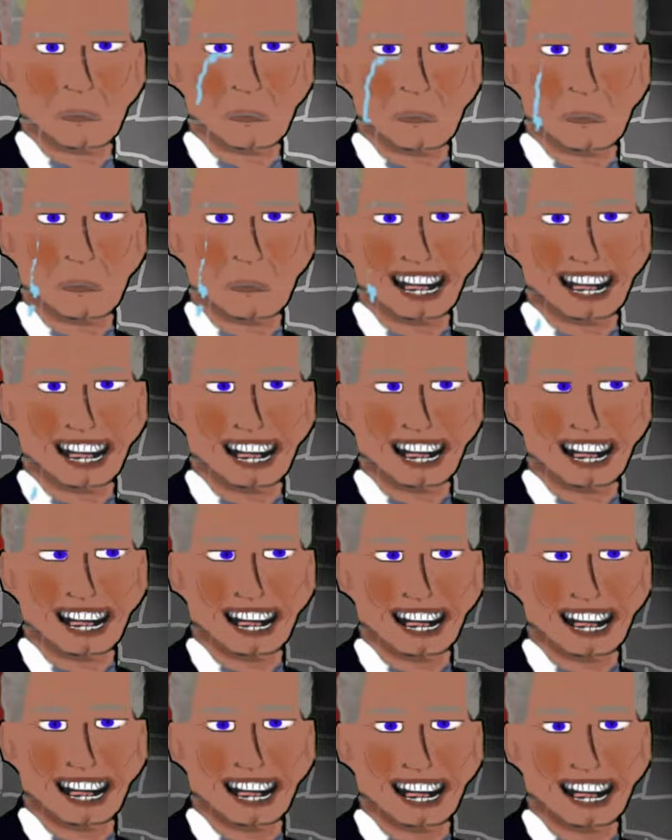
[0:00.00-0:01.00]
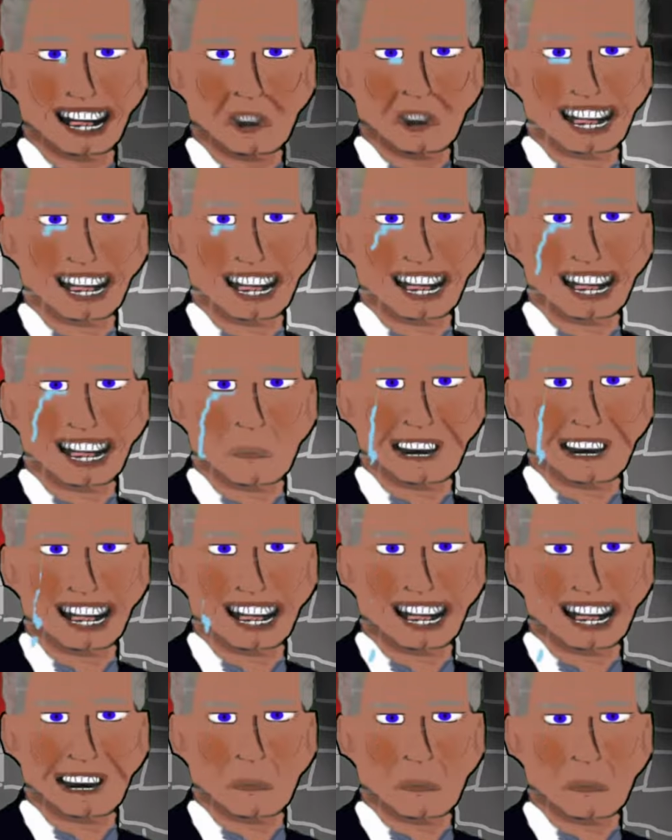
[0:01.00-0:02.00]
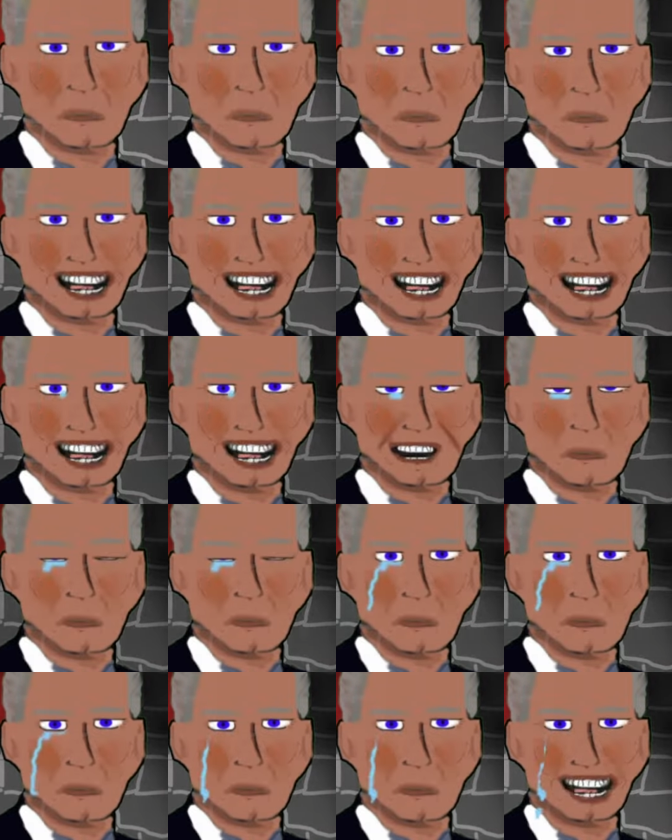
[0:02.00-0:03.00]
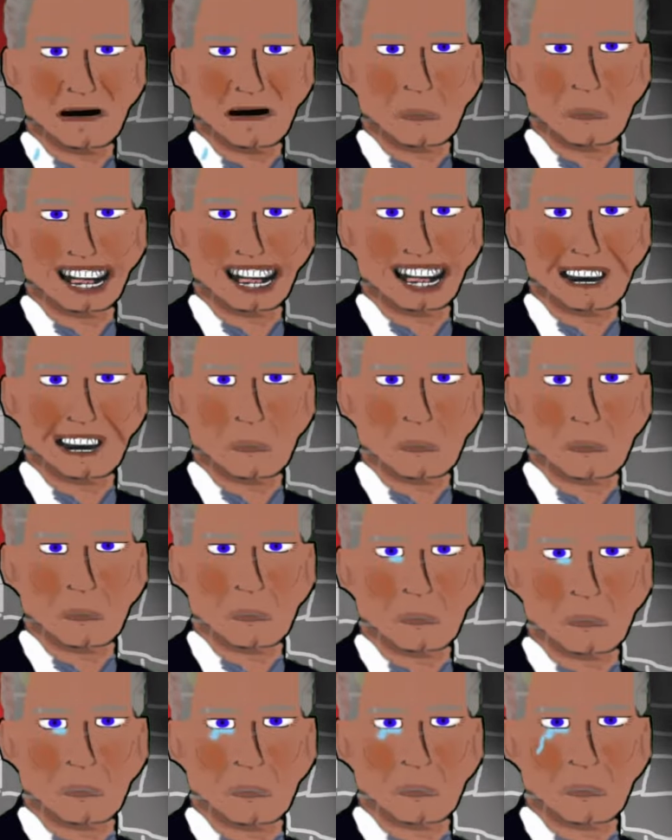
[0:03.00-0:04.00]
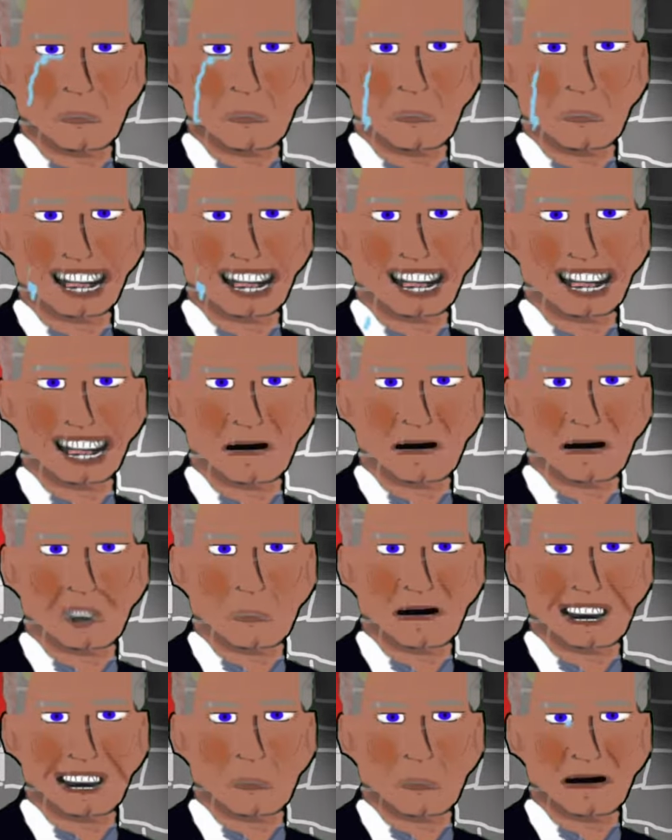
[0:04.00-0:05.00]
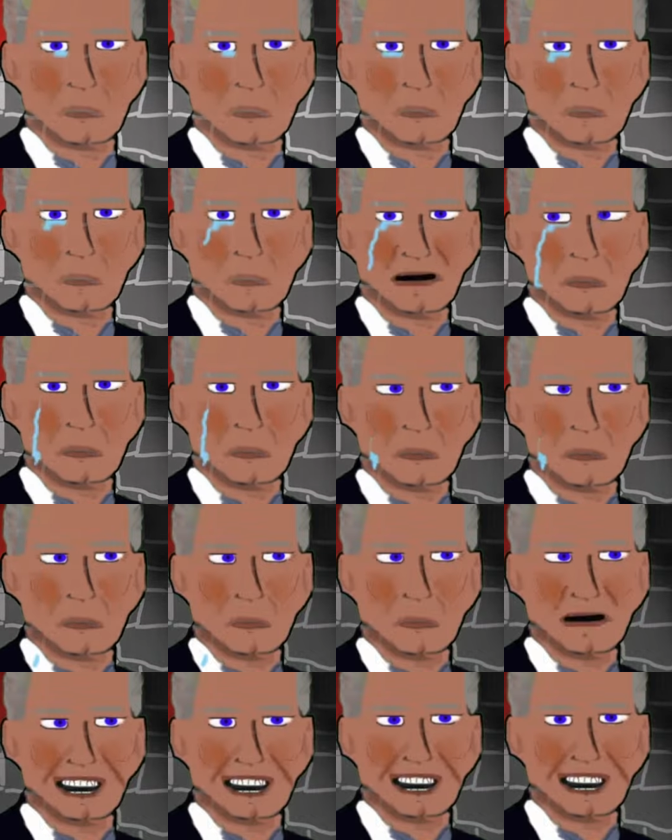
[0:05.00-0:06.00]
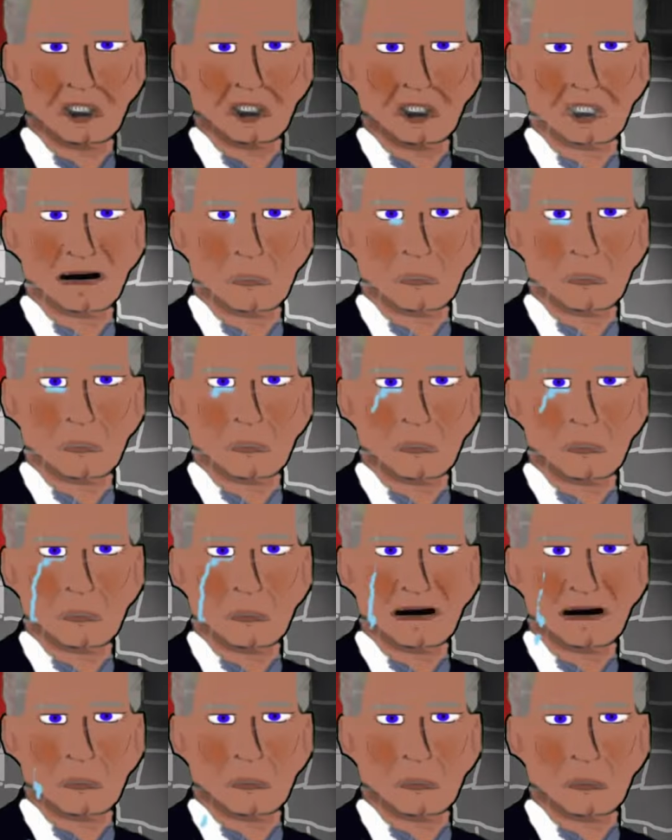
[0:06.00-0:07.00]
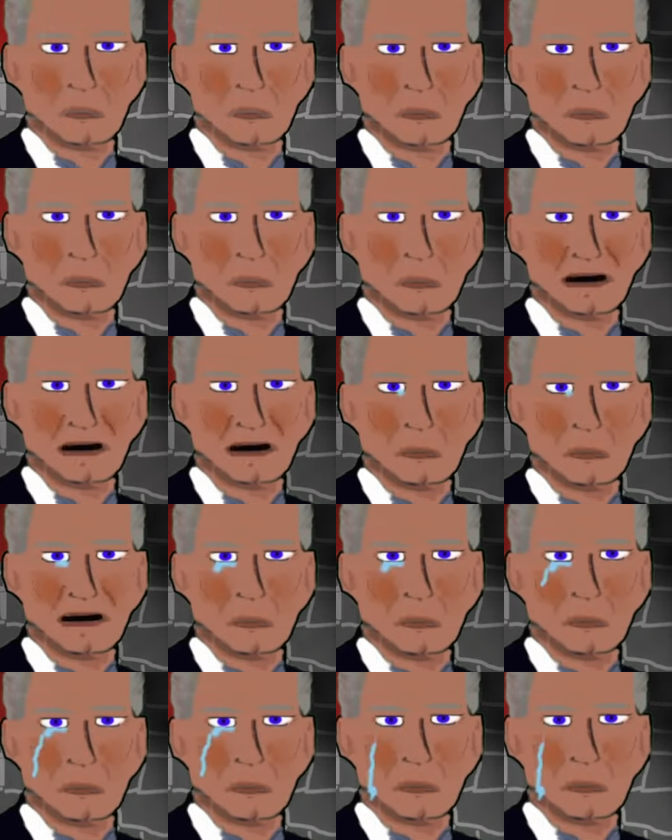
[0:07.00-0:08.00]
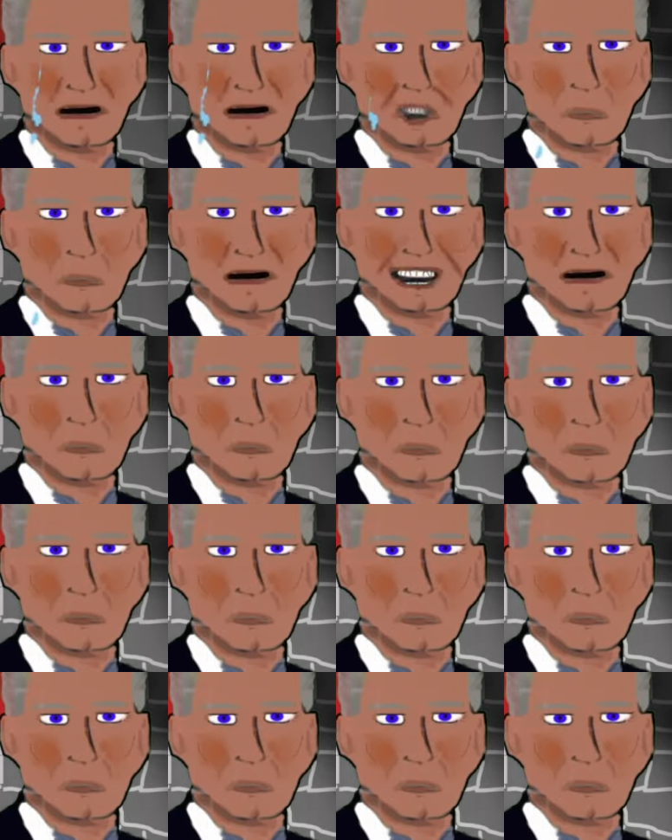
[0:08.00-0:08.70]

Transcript: Ah, it's all Trump's fault. He put aneurysms in my brain, spacing made me stupid.